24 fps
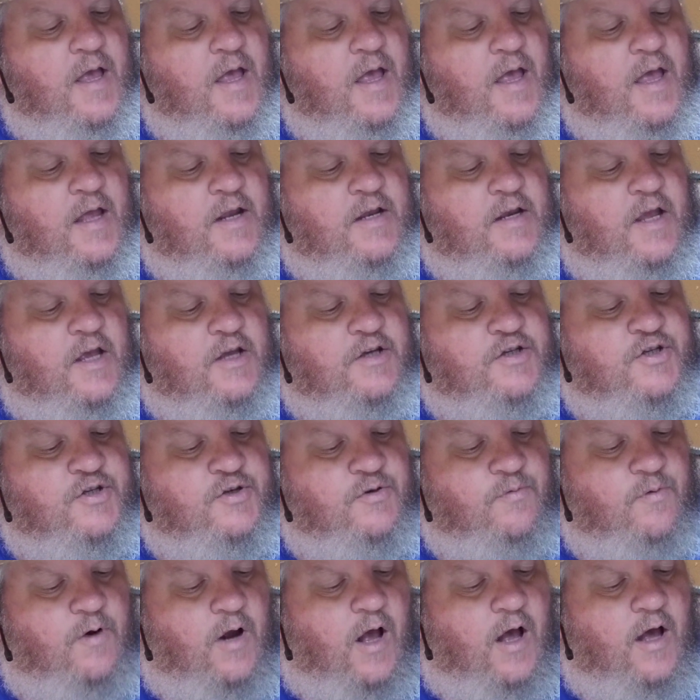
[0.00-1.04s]
And
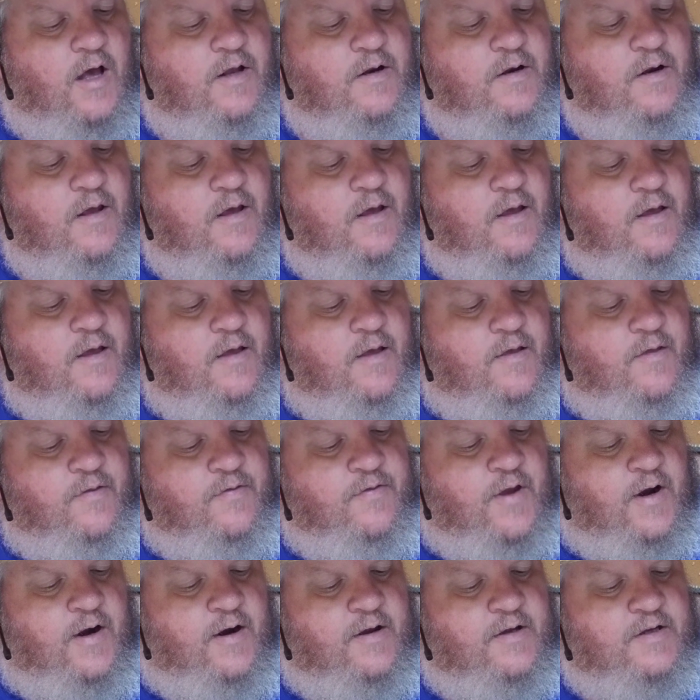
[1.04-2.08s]
Yeshurun,
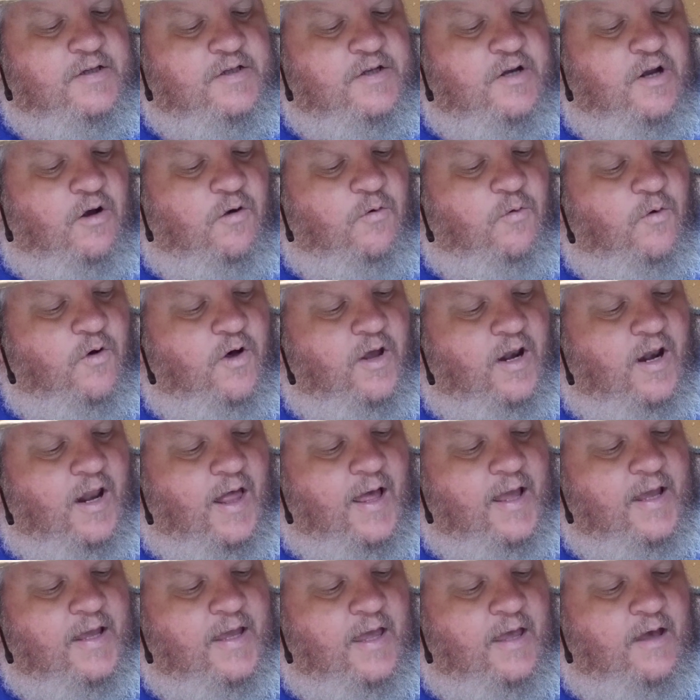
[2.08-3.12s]
there is no one
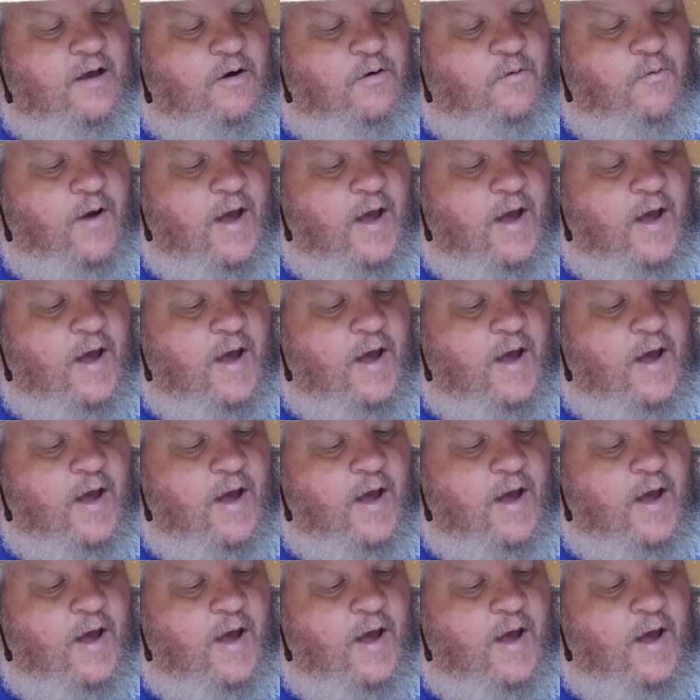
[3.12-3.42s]
like El,